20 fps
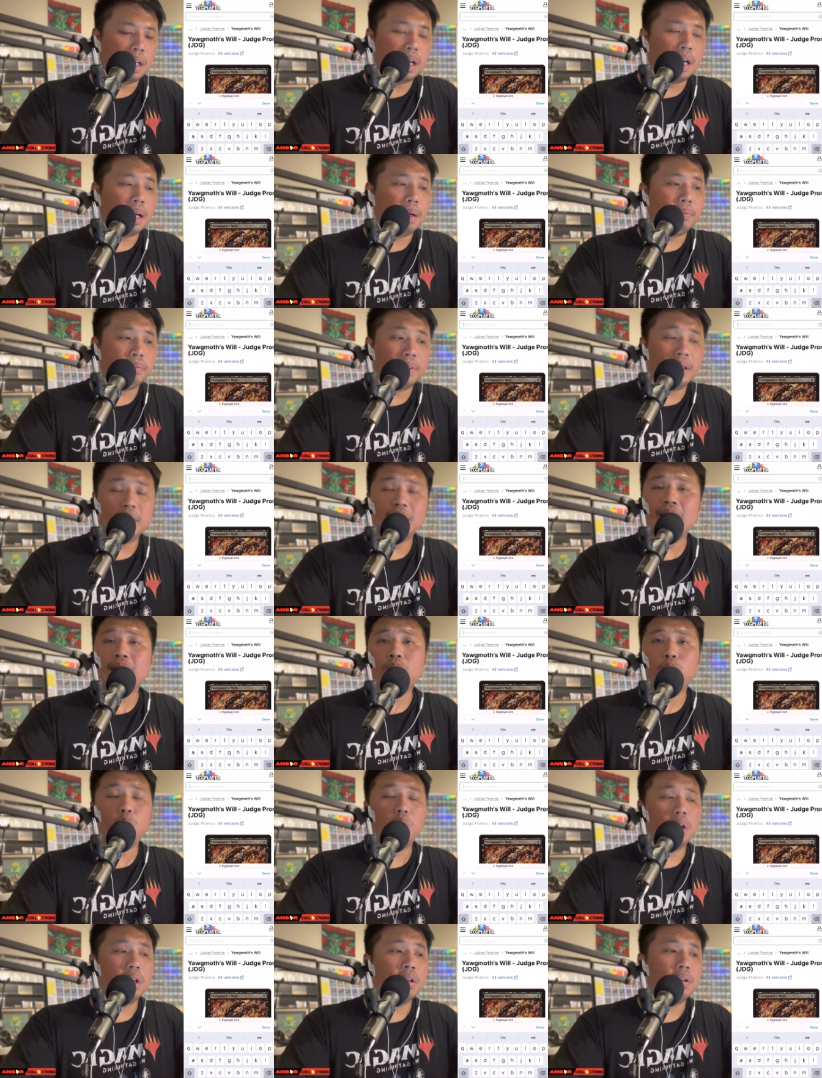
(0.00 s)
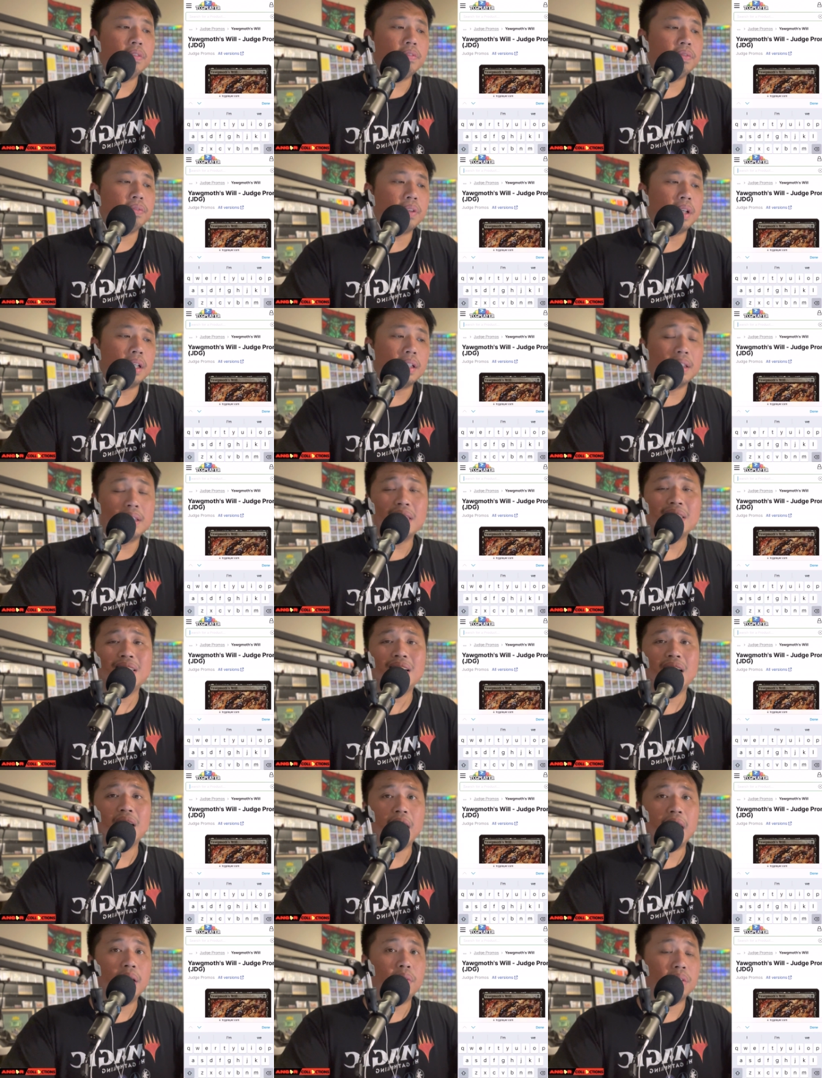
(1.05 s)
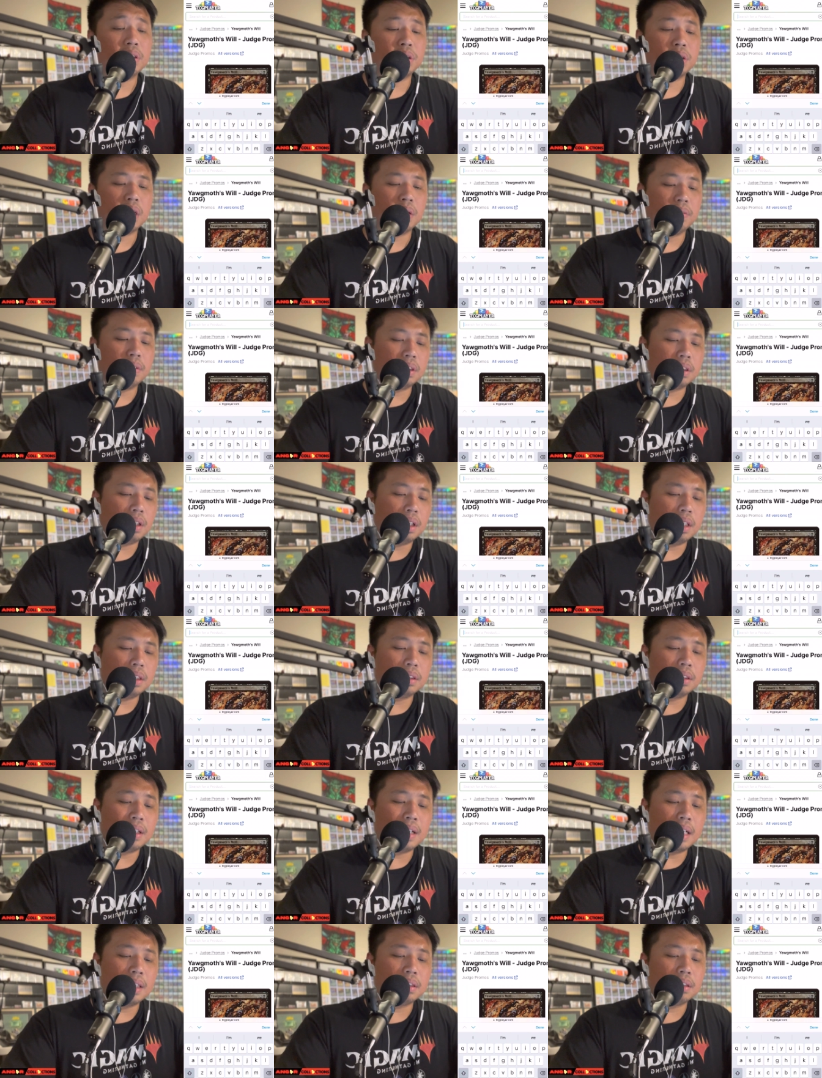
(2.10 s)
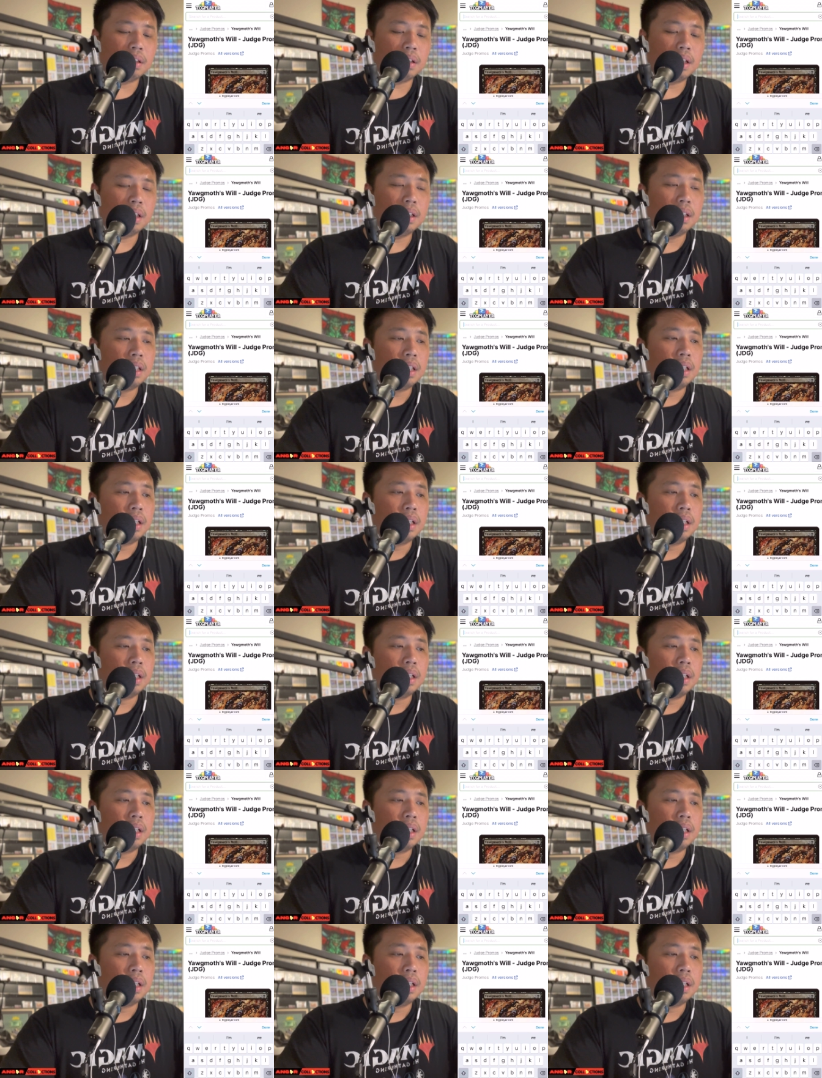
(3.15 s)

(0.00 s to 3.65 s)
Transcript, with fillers: Um, this is one of uh, this is not a reserve list card. It's the next card,